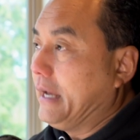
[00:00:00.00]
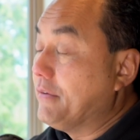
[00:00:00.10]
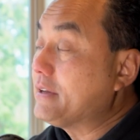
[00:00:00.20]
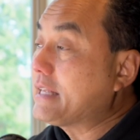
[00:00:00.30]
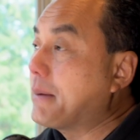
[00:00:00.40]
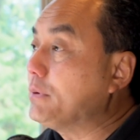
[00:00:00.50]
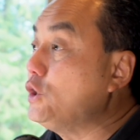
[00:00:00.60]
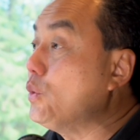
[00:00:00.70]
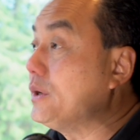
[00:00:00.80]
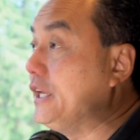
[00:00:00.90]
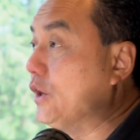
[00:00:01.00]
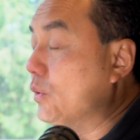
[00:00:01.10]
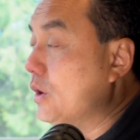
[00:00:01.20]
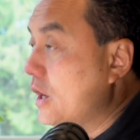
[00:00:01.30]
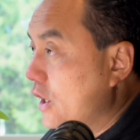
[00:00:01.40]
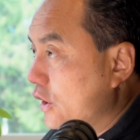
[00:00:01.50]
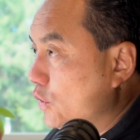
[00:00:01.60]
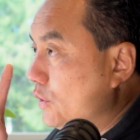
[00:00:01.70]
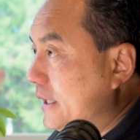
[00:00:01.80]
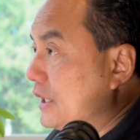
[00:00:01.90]
Every time you do a deal,
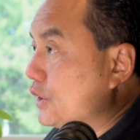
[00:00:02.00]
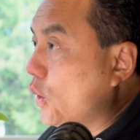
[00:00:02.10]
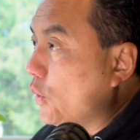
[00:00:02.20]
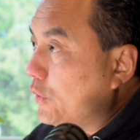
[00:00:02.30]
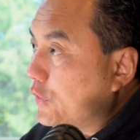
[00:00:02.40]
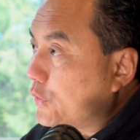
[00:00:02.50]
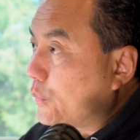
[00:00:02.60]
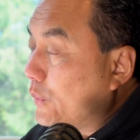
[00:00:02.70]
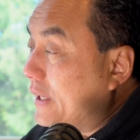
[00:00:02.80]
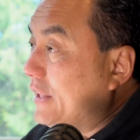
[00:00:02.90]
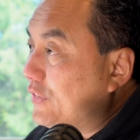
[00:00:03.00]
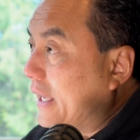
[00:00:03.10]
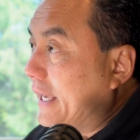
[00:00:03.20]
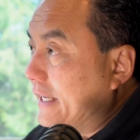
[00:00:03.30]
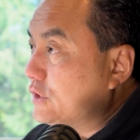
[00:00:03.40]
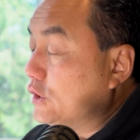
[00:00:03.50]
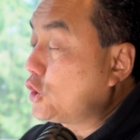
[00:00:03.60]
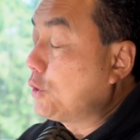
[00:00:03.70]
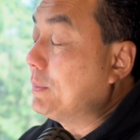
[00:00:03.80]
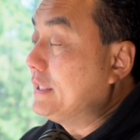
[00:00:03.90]
you need to know the 3 things to
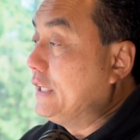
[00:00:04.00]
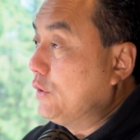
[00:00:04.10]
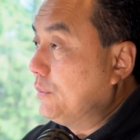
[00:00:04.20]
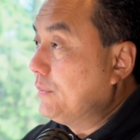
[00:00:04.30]
determine a deal.